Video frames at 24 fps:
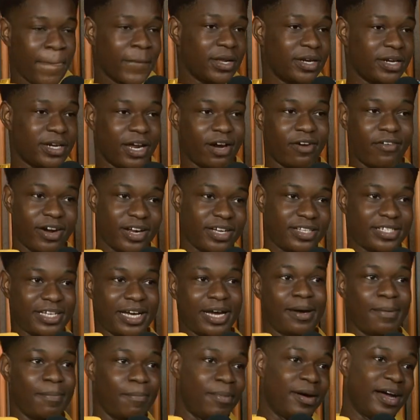Director
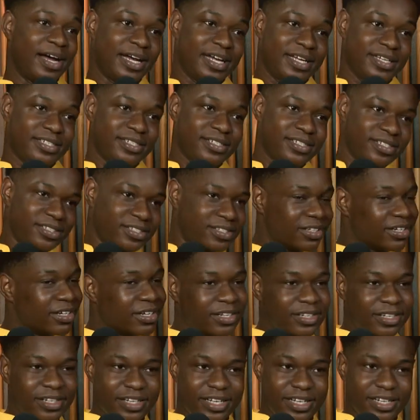Abbas.
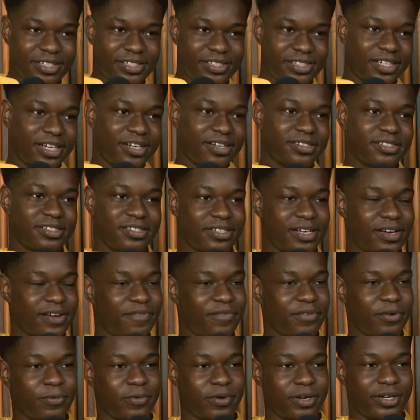And shout outs to
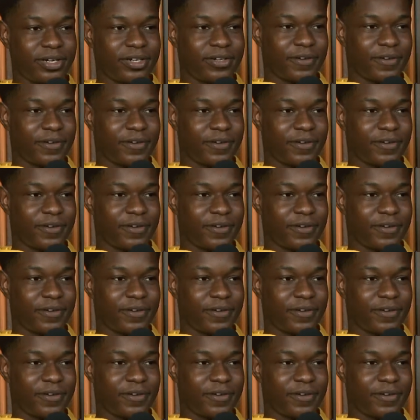everyone.